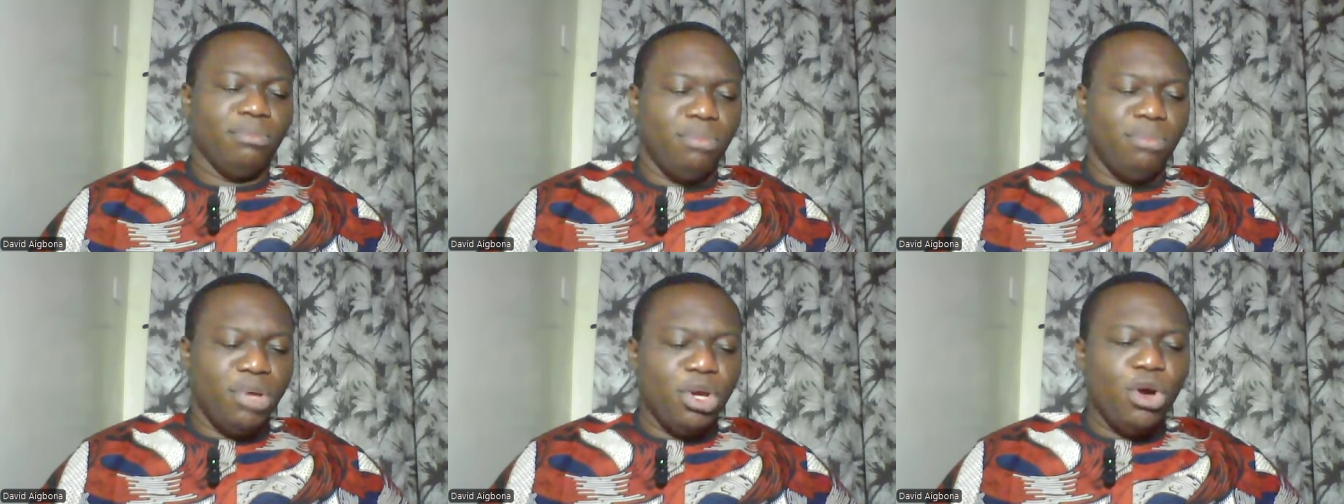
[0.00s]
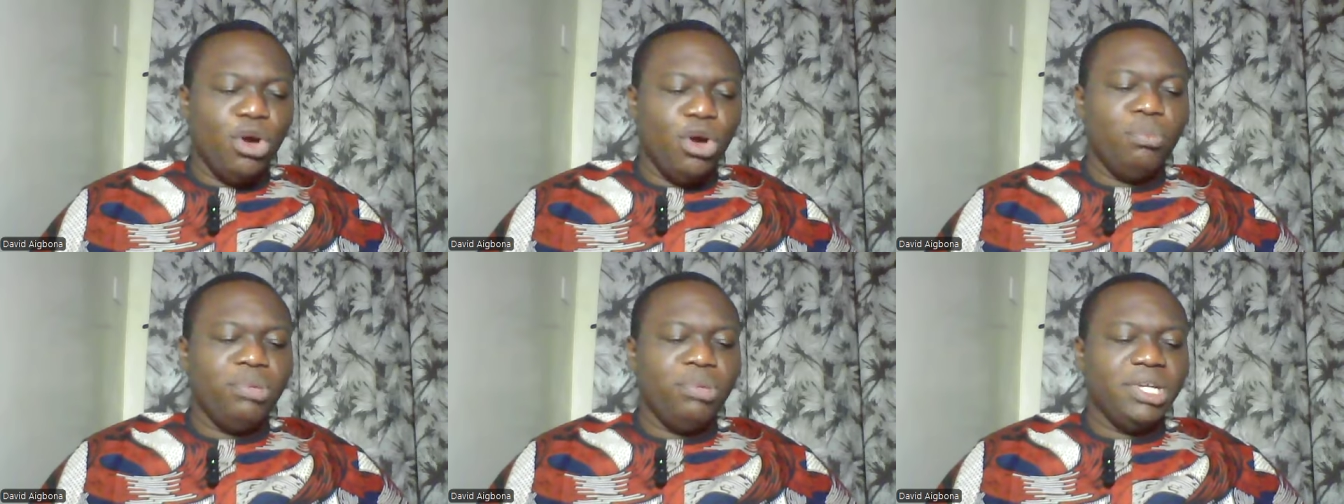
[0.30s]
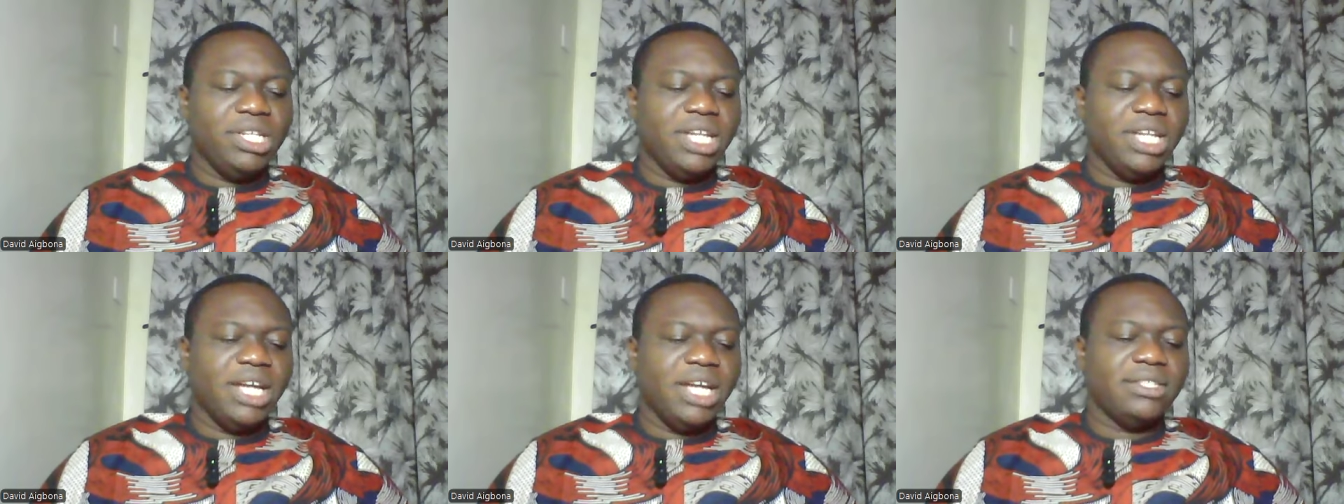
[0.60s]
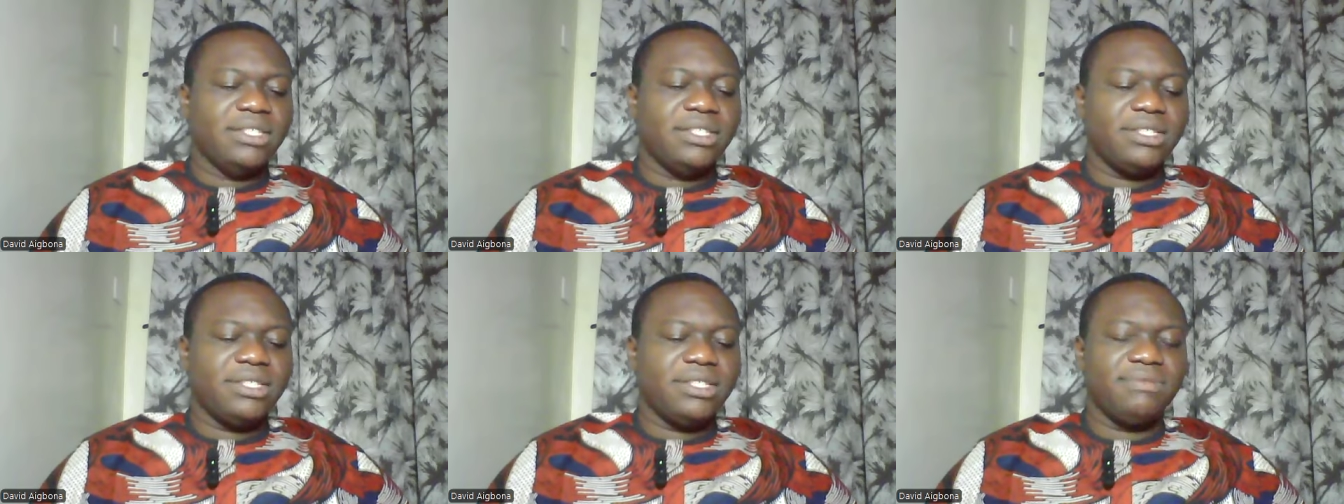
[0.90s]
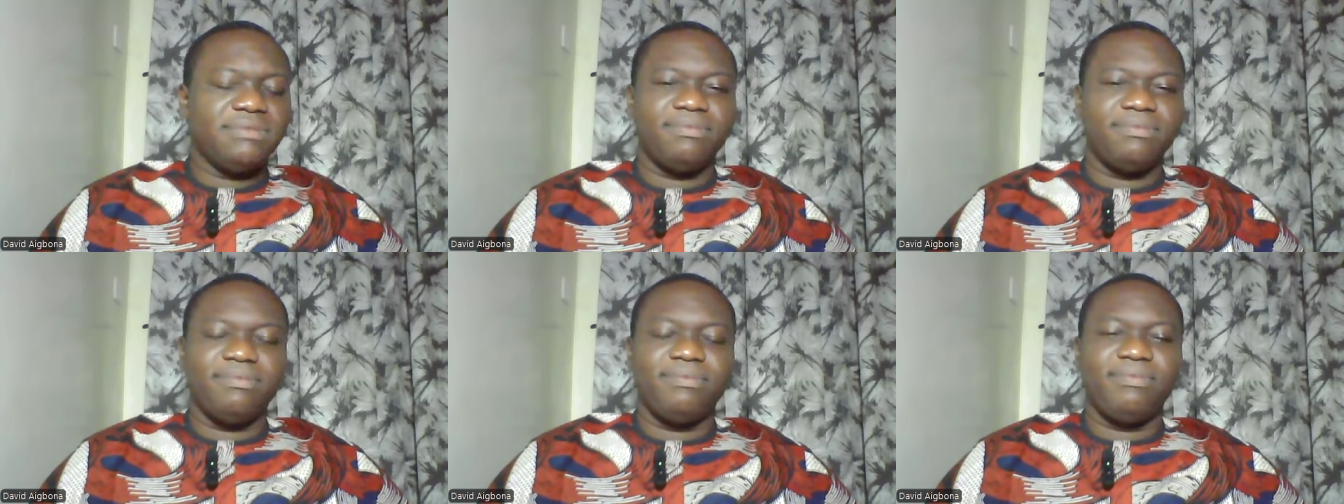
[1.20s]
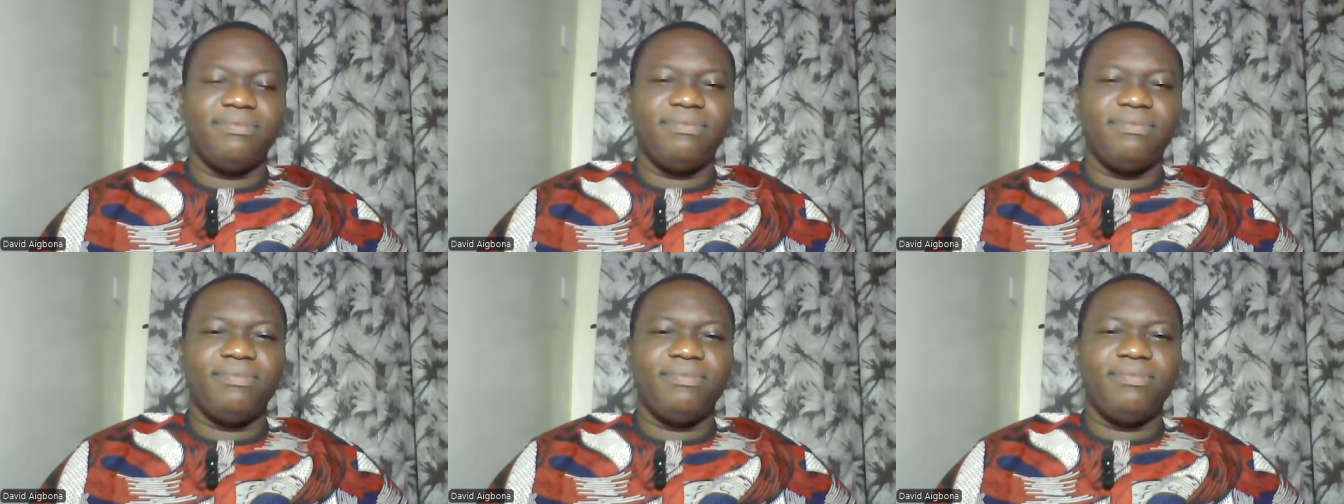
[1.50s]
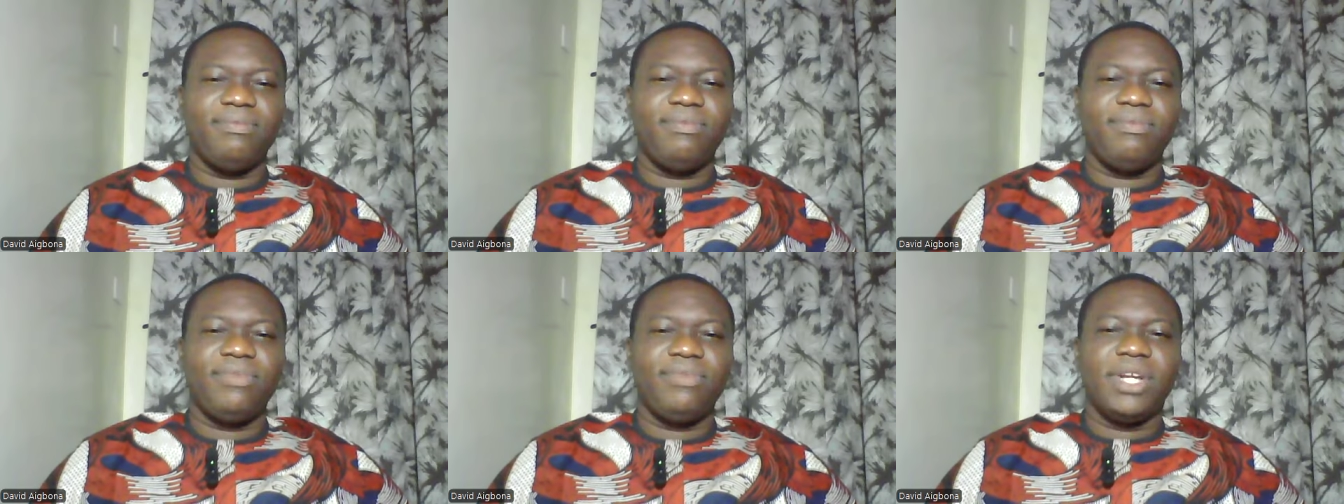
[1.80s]
be obedient,
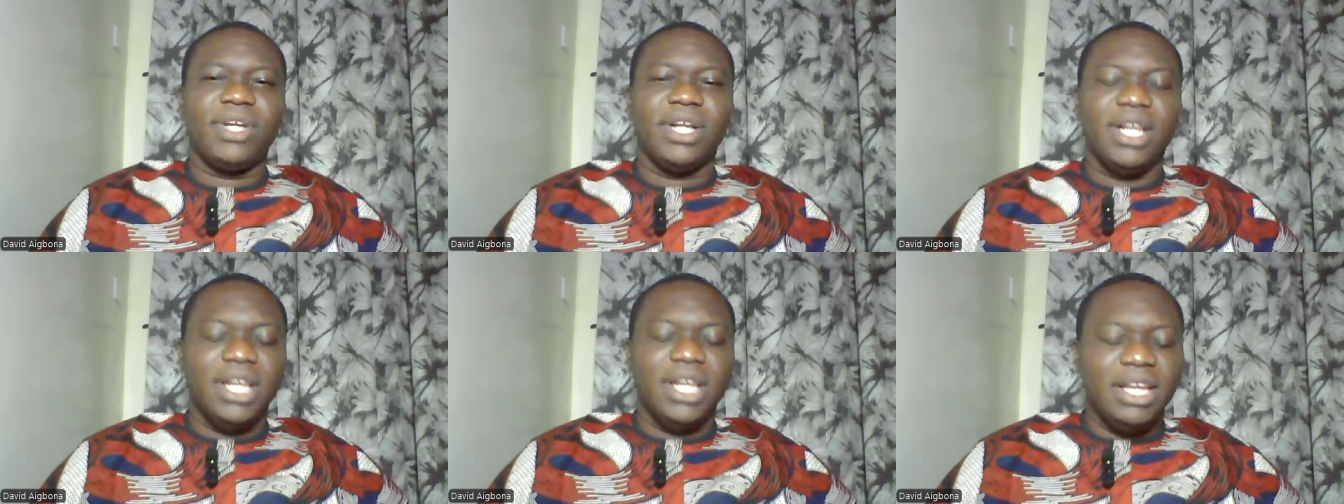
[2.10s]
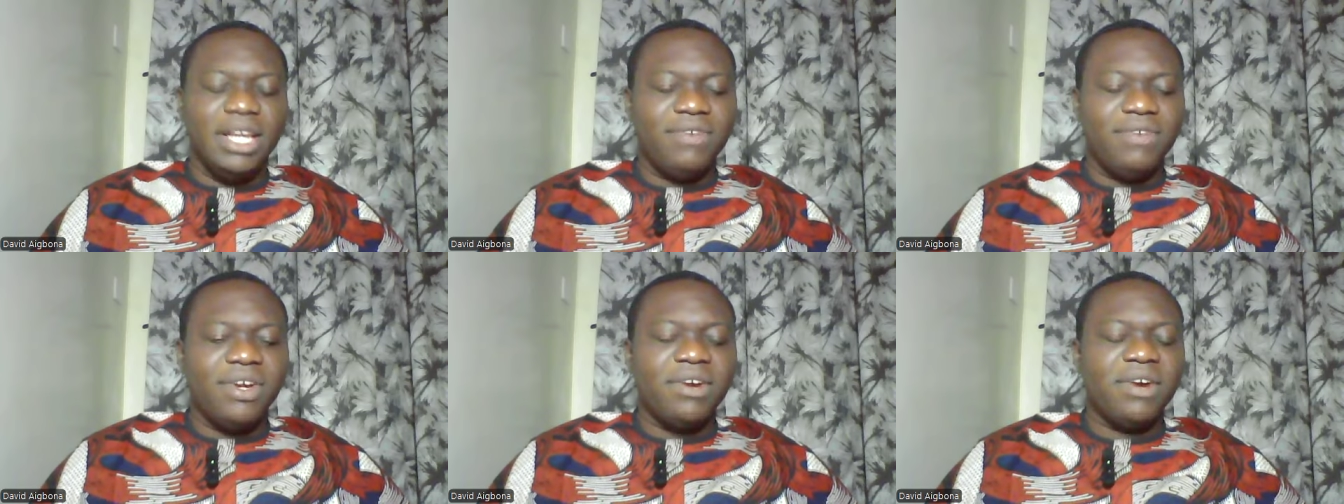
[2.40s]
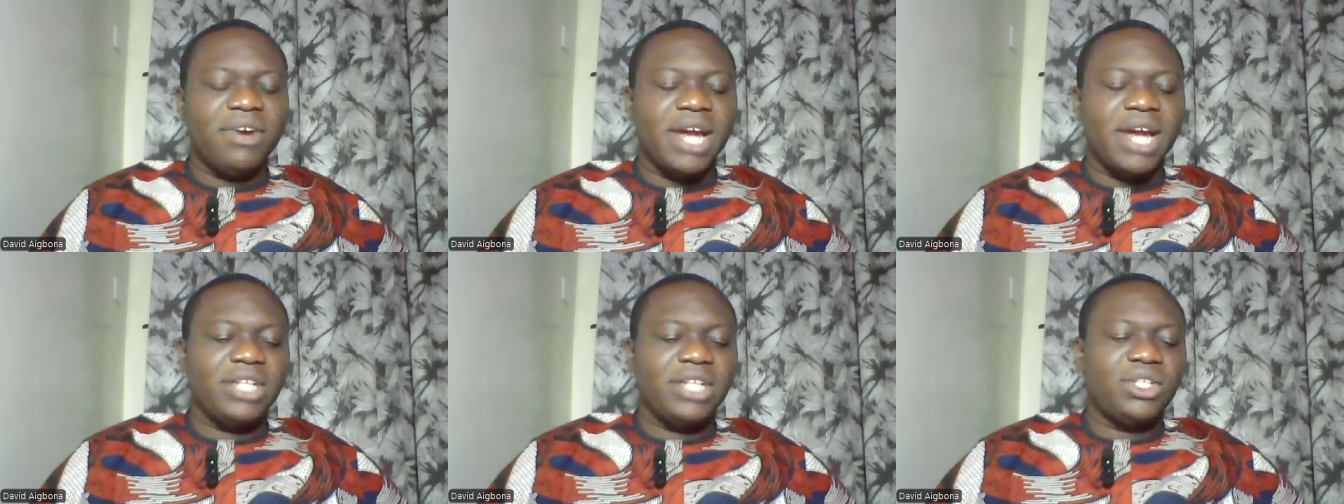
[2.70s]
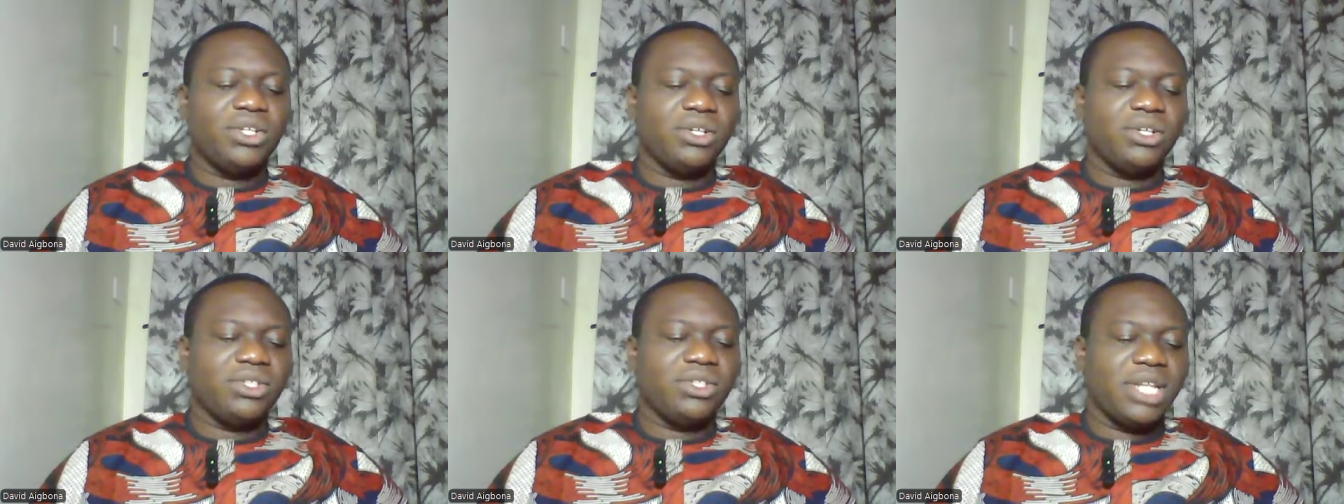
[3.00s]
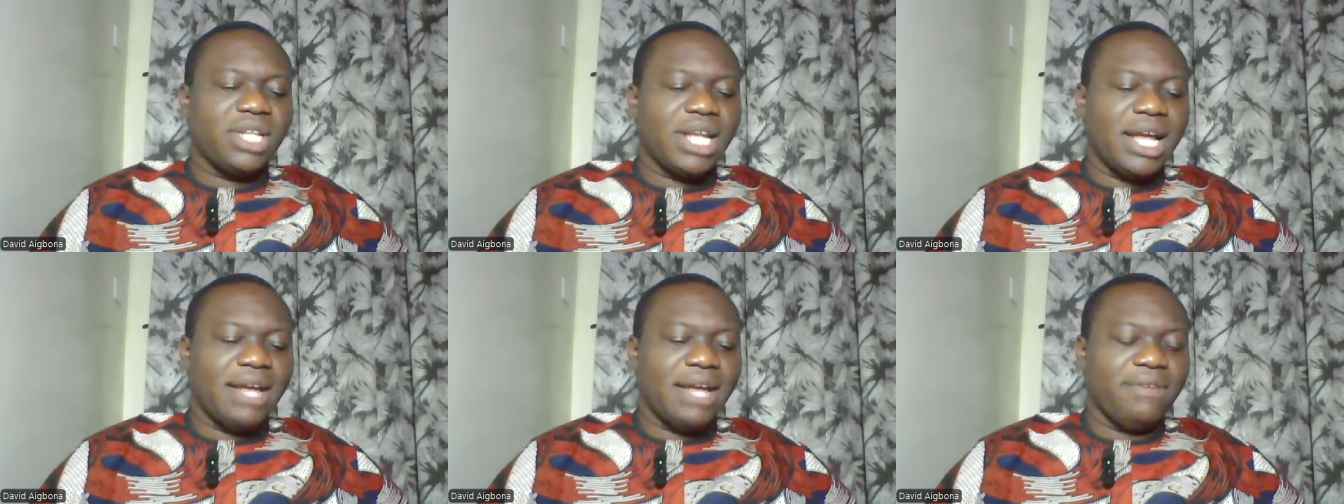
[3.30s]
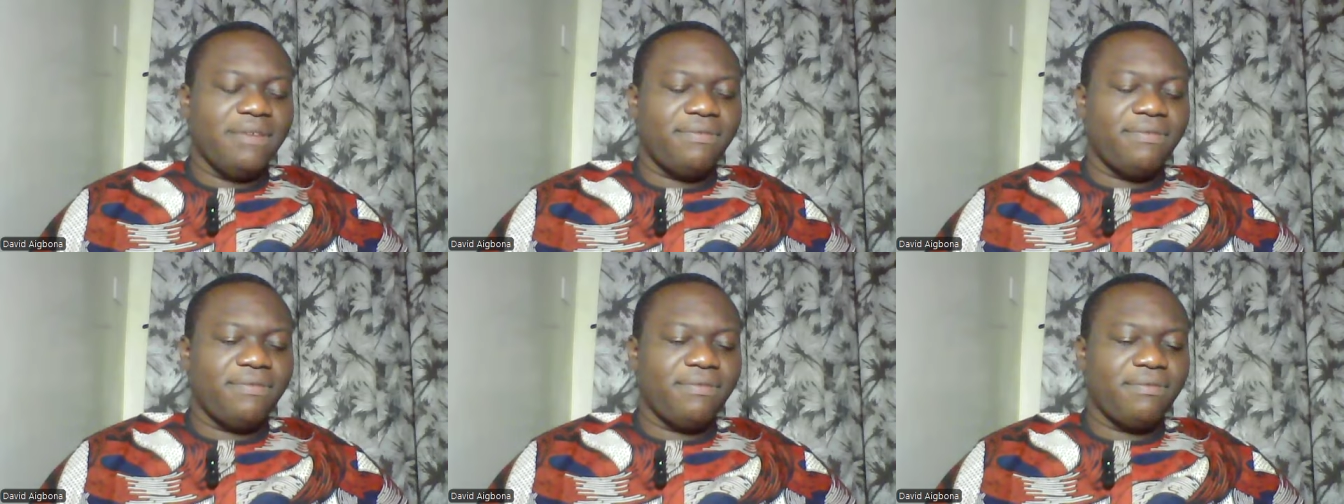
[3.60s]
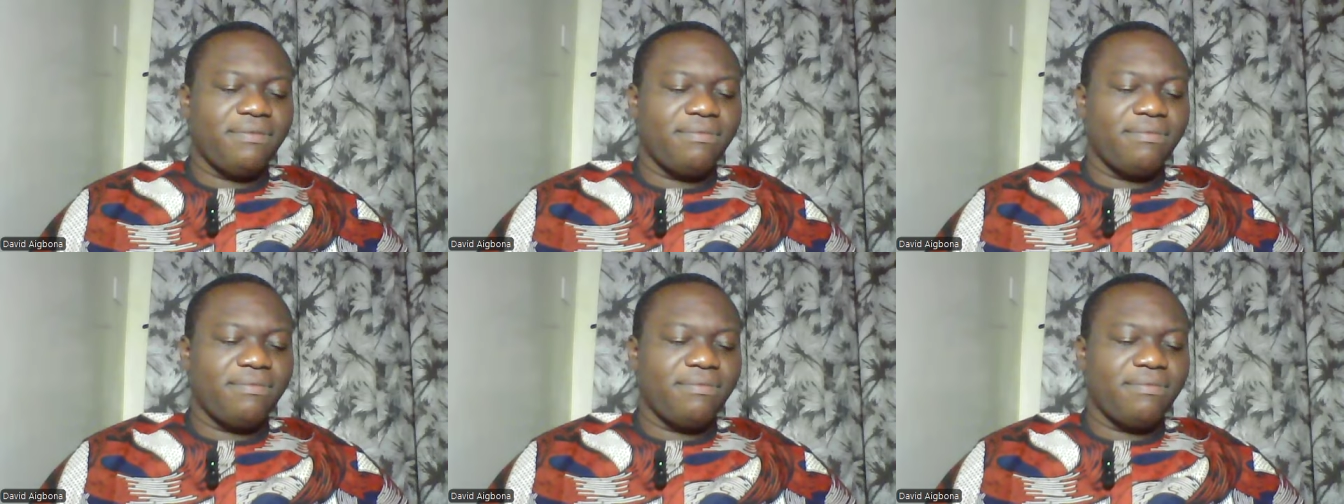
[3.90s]
live a righteous life,